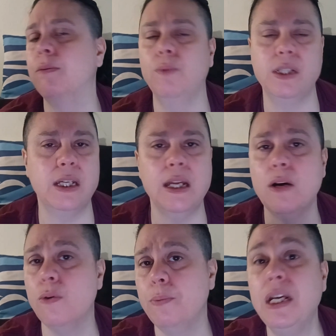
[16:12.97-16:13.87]
Once again,
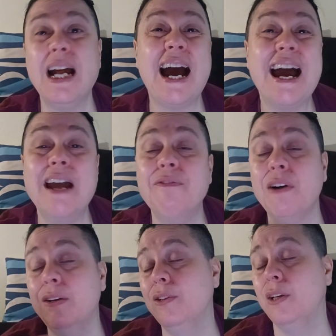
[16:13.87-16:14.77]
I'll repeat, I
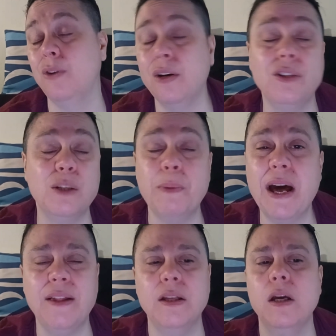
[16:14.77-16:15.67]
follow the Celtic path.